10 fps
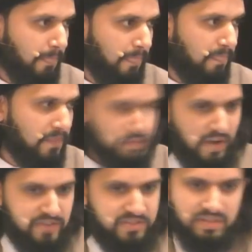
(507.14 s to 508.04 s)
This
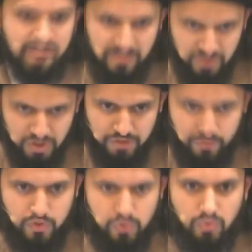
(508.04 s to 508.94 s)
fasting is not just for
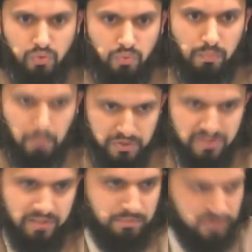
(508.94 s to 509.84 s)
you,
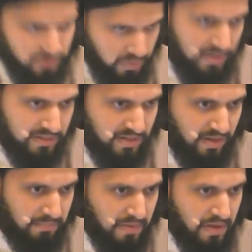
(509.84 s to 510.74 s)
Muslims, during that
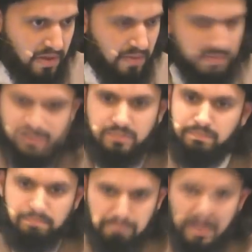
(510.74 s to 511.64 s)
time. This has
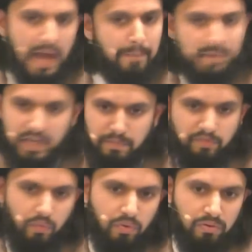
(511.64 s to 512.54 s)
been happening
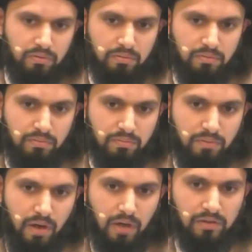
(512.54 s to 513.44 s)
before.
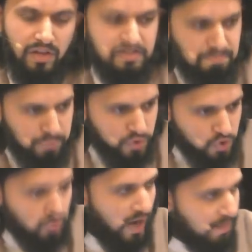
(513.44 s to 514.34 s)
Allah has
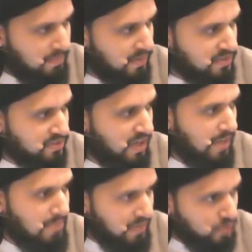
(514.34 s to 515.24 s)
prescribed this and
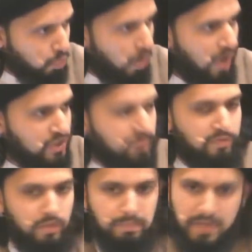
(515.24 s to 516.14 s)
made this wajib
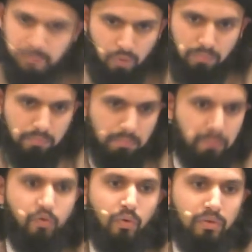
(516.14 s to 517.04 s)
for people
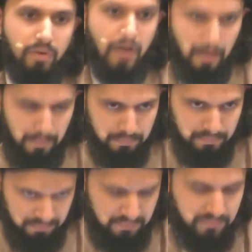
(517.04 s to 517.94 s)
before,
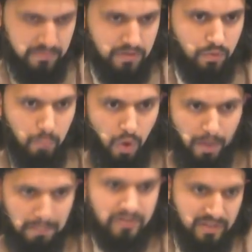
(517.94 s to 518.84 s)
the
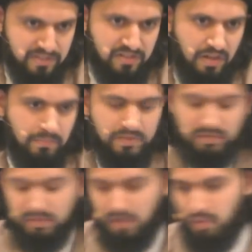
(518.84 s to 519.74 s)
Muhammadan Islam,
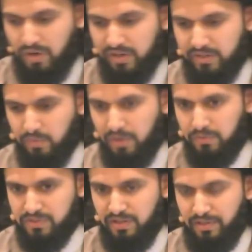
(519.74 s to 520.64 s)
sallallahu alayhi wa alihi
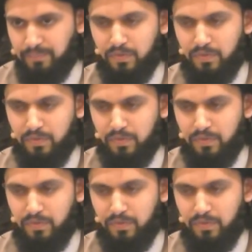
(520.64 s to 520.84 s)
wa sallam.